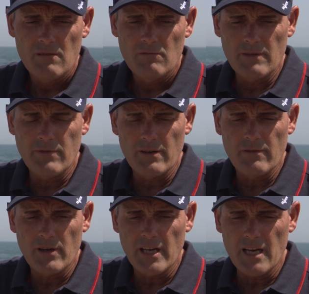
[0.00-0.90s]
we're very,
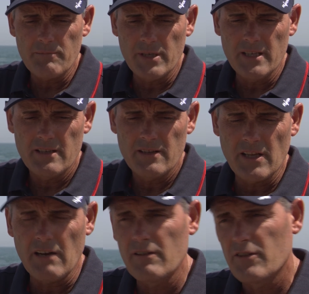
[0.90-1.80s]
very happy.
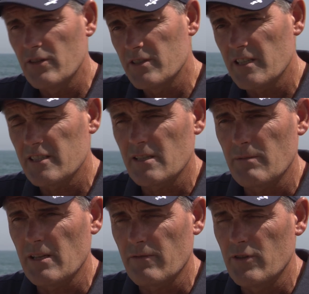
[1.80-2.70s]
They're enthusiastic
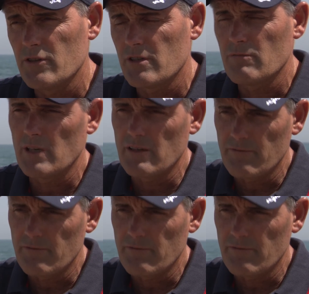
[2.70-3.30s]
about the future. We're